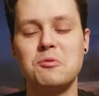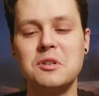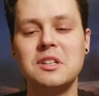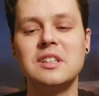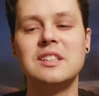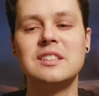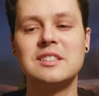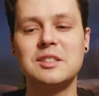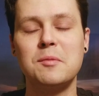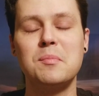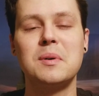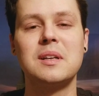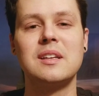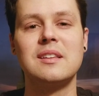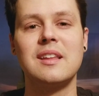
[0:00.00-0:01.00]
really
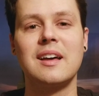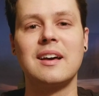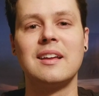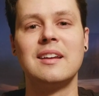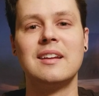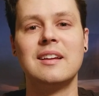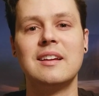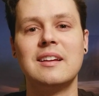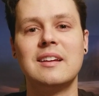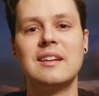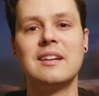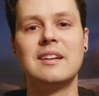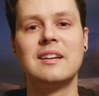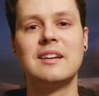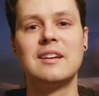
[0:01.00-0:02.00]
somebody that
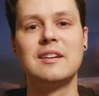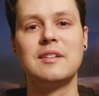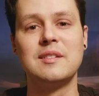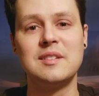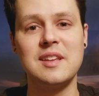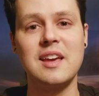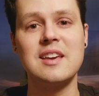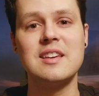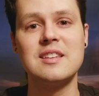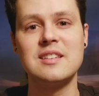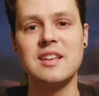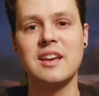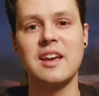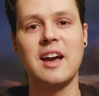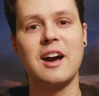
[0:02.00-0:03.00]
day in,
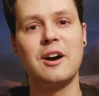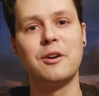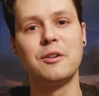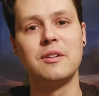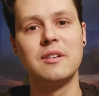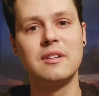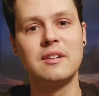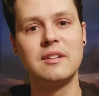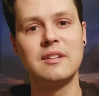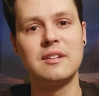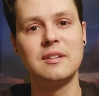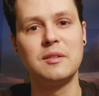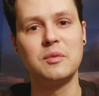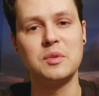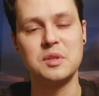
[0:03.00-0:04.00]
day out
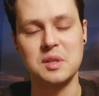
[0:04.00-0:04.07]
was